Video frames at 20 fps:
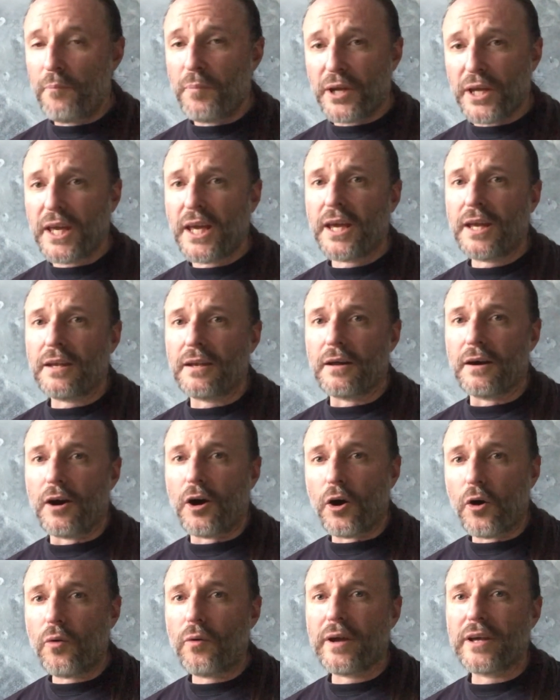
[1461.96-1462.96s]
again,
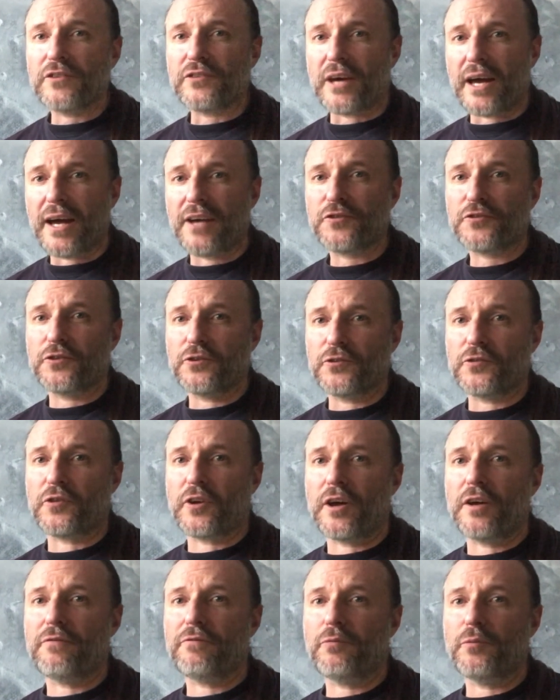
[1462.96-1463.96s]
always ask
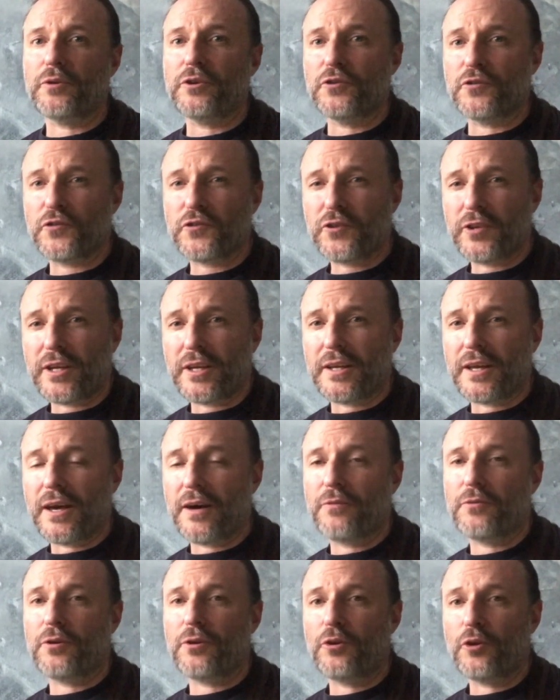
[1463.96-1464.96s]
yourself when you're sitting
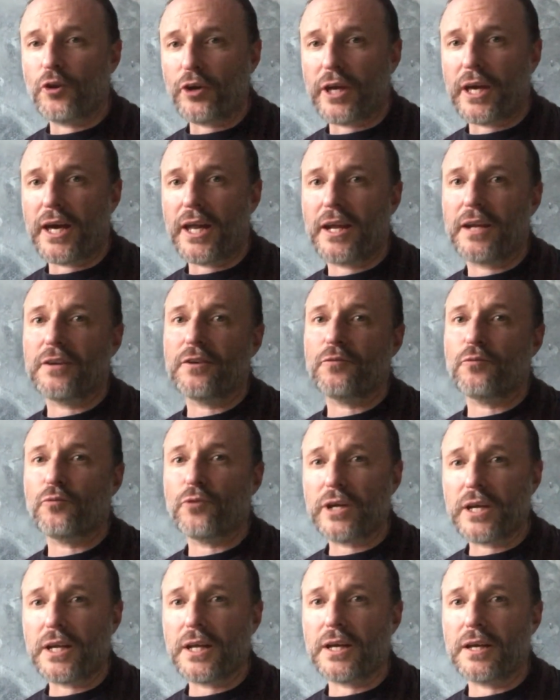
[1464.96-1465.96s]
down to look at it and
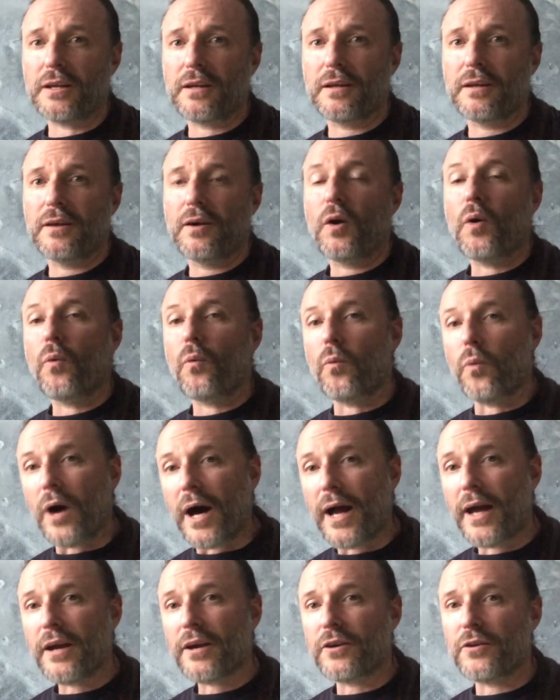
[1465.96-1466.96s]
read it,
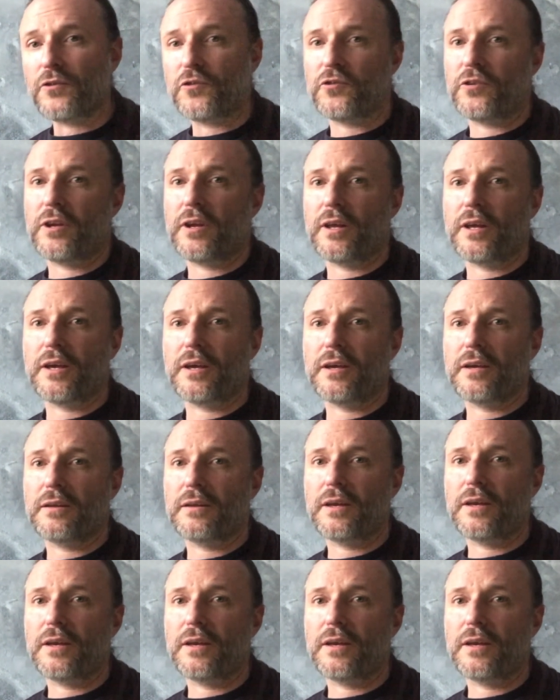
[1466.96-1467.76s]
why are you studying it?